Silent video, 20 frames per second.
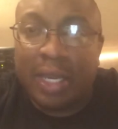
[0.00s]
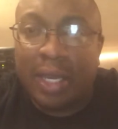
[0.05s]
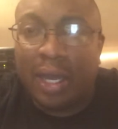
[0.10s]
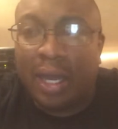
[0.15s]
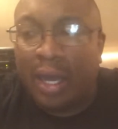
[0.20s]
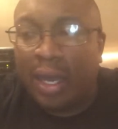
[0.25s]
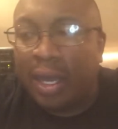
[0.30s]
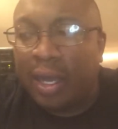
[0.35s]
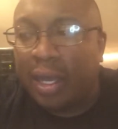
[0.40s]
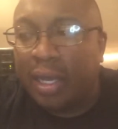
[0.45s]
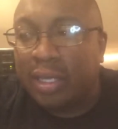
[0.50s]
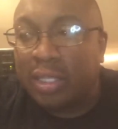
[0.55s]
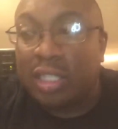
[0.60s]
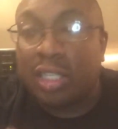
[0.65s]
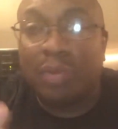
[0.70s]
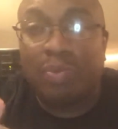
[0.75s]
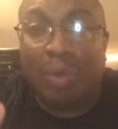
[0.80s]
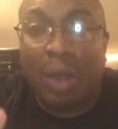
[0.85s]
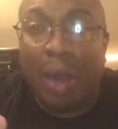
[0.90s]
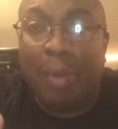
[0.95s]
Is it
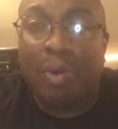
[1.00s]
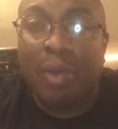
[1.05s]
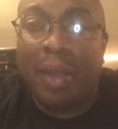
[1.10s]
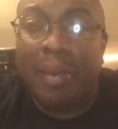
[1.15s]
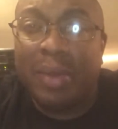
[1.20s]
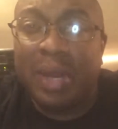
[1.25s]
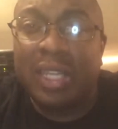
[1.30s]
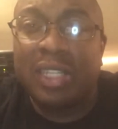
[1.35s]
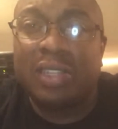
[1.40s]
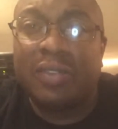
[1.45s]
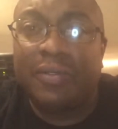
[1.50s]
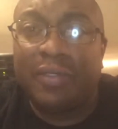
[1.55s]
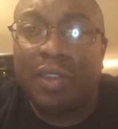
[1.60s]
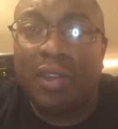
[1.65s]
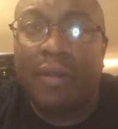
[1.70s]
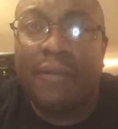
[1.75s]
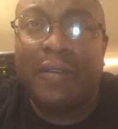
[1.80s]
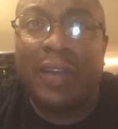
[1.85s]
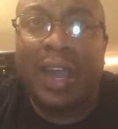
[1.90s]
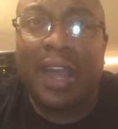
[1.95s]
the proper ammunition for
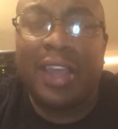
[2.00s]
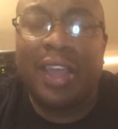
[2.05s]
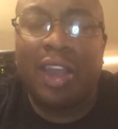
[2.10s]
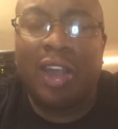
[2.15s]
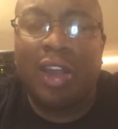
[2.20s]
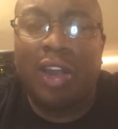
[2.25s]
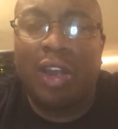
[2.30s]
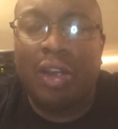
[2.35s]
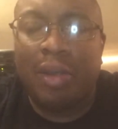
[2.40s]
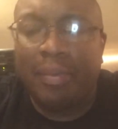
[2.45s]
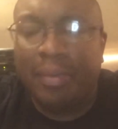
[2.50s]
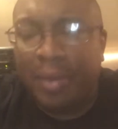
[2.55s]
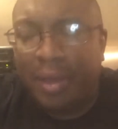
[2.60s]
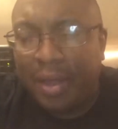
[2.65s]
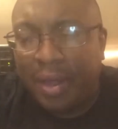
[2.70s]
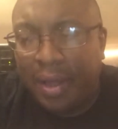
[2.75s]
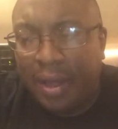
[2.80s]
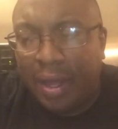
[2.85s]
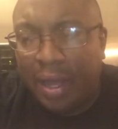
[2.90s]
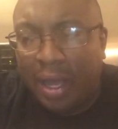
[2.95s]
your firearm?
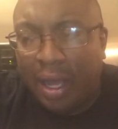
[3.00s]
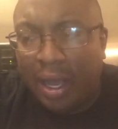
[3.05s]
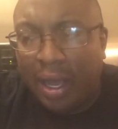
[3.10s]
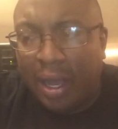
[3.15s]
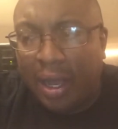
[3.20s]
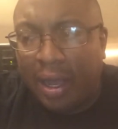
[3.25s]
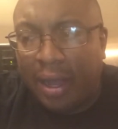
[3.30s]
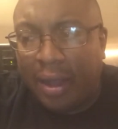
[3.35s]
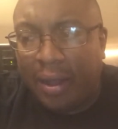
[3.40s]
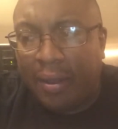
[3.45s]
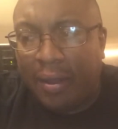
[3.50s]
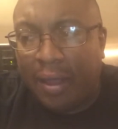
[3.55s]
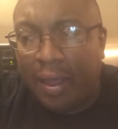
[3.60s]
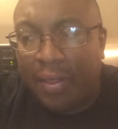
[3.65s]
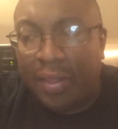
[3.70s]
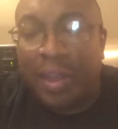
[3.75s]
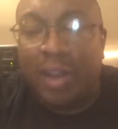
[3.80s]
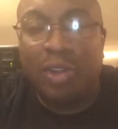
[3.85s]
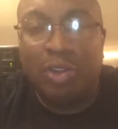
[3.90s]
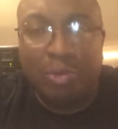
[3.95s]
And
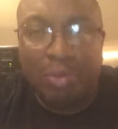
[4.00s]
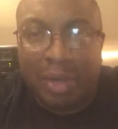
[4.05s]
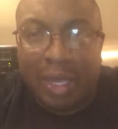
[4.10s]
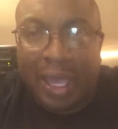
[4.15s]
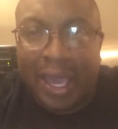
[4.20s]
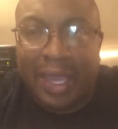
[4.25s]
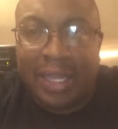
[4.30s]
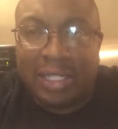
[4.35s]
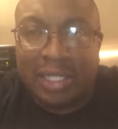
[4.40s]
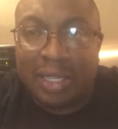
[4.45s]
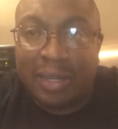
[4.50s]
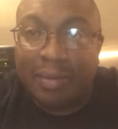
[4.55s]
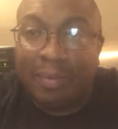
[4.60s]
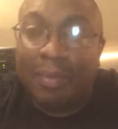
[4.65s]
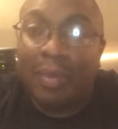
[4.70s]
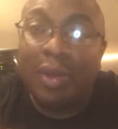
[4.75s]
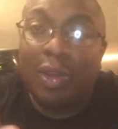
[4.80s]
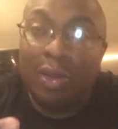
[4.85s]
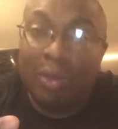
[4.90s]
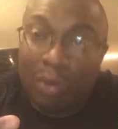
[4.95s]
then lubrication.
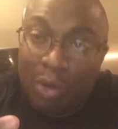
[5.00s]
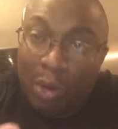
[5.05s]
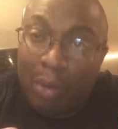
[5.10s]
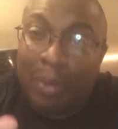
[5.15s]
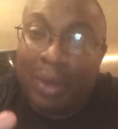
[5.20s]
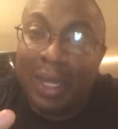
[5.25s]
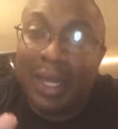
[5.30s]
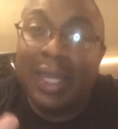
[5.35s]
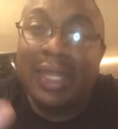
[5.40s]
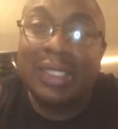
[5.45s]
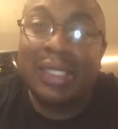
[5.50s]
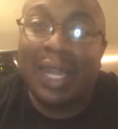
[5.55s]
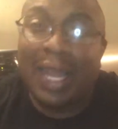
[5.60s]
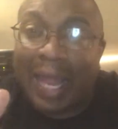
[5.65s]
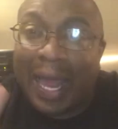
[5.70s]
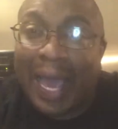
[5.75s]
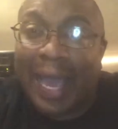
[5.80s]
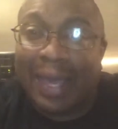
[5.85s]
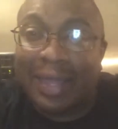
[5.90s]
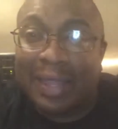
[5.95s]
Normally it's a
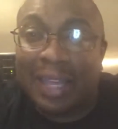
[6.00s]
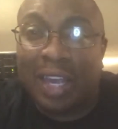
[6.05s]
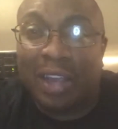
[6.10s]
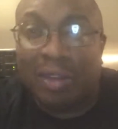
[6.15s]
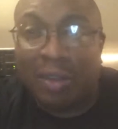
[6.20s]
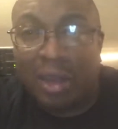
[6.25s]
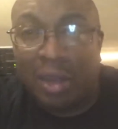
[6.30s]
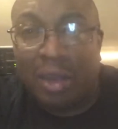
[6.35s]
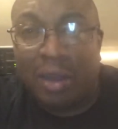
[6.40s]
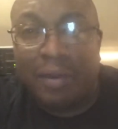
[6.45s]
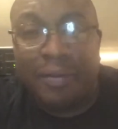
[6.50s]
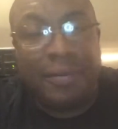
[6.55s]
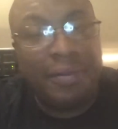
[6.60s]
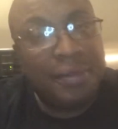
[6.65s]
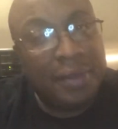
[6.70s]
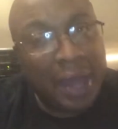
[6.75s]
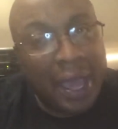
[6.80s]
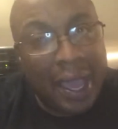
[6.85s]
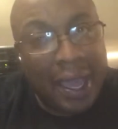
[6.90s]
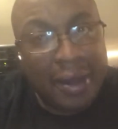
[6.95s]
lack thereof,
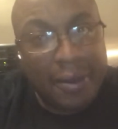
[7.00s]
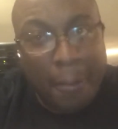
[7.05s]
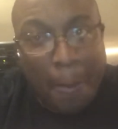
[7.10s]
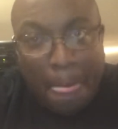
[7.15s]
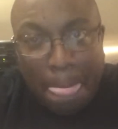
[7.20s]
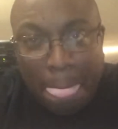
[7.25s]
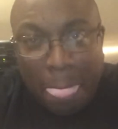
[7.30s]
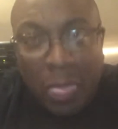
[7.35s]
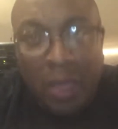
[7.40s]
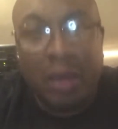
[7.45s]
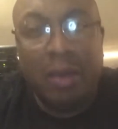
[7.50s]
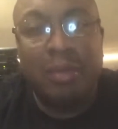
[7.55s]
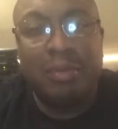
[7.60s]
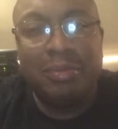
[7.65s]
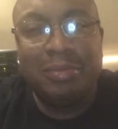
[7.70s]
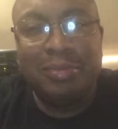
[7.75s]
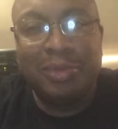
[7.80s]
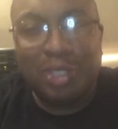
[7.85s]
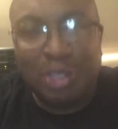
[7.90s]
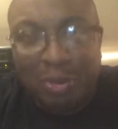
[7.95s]
not
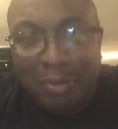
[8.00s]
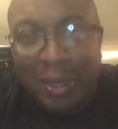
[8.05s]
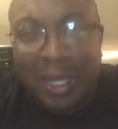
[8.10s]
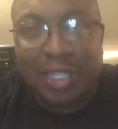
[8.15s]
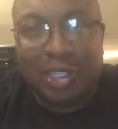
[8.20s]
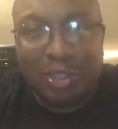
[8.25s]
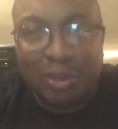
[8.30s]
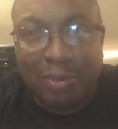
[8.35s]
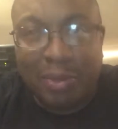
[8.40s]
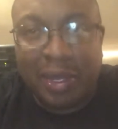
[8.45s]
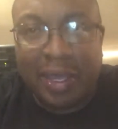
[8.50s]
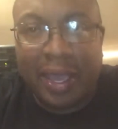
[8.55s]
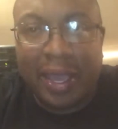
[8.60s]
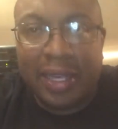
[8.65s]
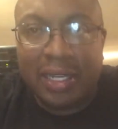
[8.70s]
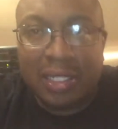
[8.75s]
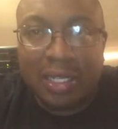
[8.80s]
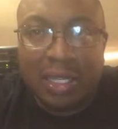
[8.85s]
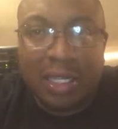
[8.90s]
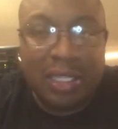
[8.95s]
too much
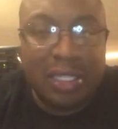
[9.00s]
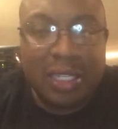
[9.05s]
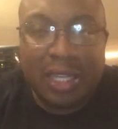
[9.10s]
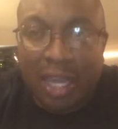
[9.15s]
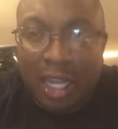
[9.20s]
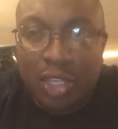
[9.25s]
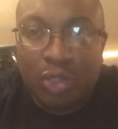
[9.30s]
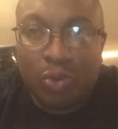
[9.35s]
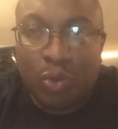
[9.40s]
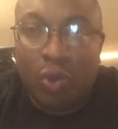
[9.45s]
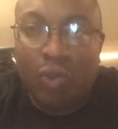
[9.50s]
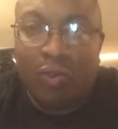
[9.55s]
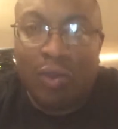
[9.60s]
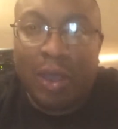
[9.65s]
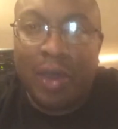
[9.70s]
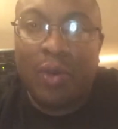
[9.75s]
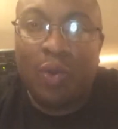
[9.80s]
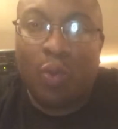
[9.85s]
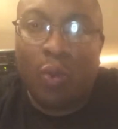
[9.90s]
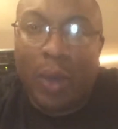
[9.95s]
lubrication, because guns will
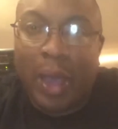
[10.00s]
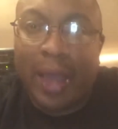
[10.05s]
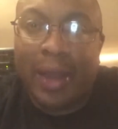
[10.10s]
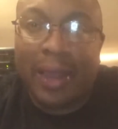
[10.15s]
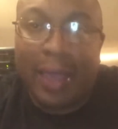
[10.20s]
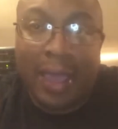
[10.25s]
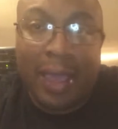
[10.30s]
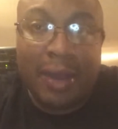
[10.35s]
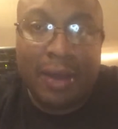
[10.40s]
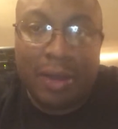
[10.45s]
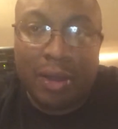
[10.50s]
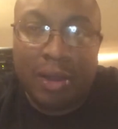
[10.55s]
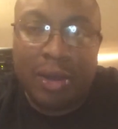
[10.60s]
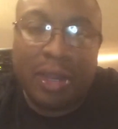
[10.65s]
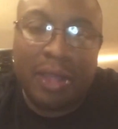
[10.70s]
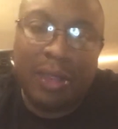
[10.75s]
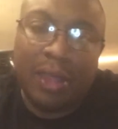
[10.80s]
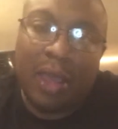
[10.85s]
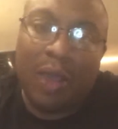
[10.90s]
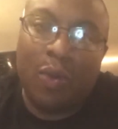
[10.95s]
run wet and
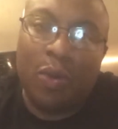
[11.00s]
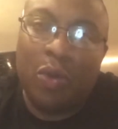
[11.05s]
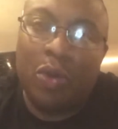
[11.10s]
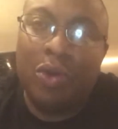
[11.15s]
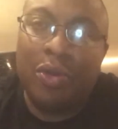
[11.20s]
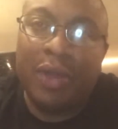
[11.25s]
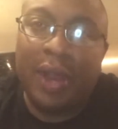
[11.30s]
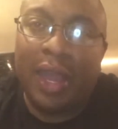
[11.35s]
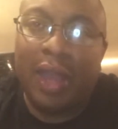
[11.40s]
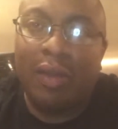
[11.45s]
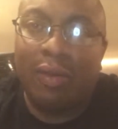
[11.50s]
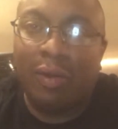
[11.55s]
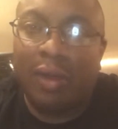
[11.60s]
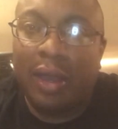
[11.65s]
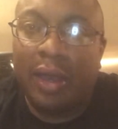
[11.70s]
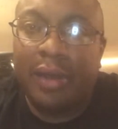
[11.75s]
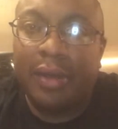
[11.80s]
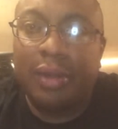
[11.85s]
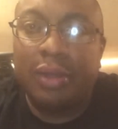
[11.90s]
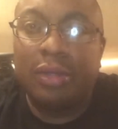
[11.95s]
dirty. They will not
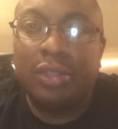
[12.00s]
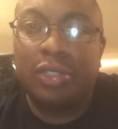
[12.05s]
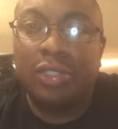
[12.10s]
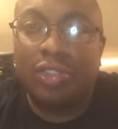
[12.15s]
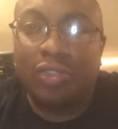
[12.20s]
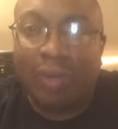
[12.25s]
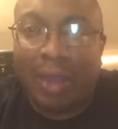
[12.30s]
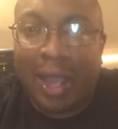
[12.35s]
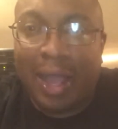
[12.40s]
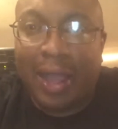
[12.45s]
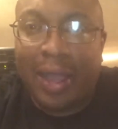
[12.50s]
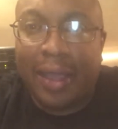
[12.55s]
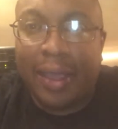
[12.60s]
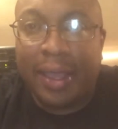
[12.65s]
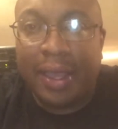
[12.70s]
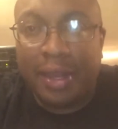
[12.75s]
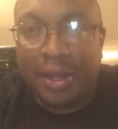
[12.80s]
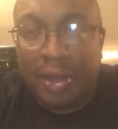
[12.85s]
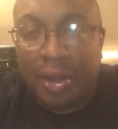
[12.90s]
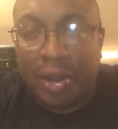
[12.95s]
run dry
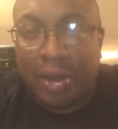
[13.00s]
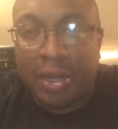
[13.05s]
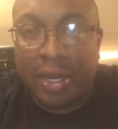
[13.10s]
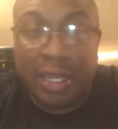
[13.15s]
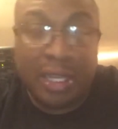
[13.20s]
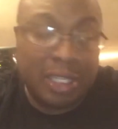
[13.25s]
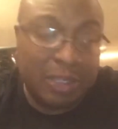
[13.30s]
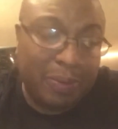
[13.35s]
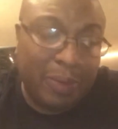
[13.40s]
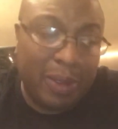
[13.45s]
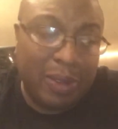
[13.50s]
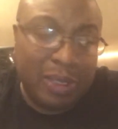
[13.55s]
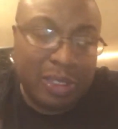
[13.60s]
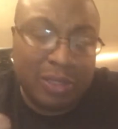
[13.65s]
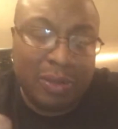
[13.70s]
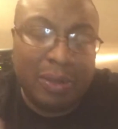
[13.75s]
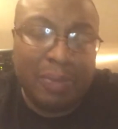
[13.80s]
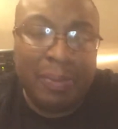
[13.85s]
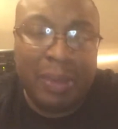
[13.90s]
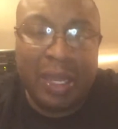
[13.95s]
and dirty,
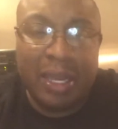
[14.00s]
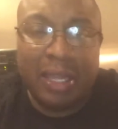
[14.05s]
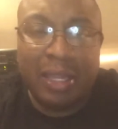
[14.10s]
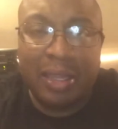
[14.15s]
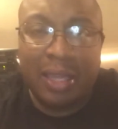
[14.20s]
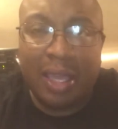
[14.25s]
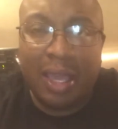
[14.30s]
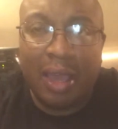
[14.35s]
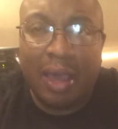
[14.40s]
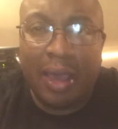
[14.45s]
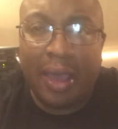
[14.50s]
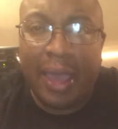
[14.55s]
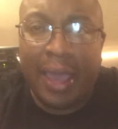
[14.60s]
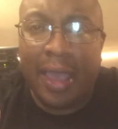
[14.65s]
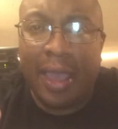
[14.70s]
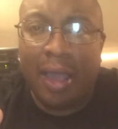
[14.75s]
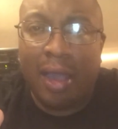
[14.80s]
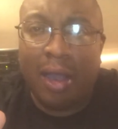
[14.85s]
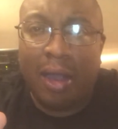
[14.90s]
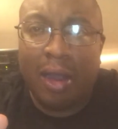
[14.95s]
meaning
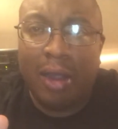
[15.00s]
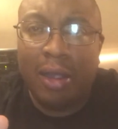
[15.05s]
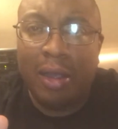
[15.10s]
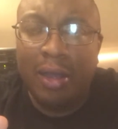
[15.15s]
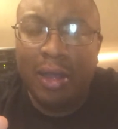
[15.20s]
the AR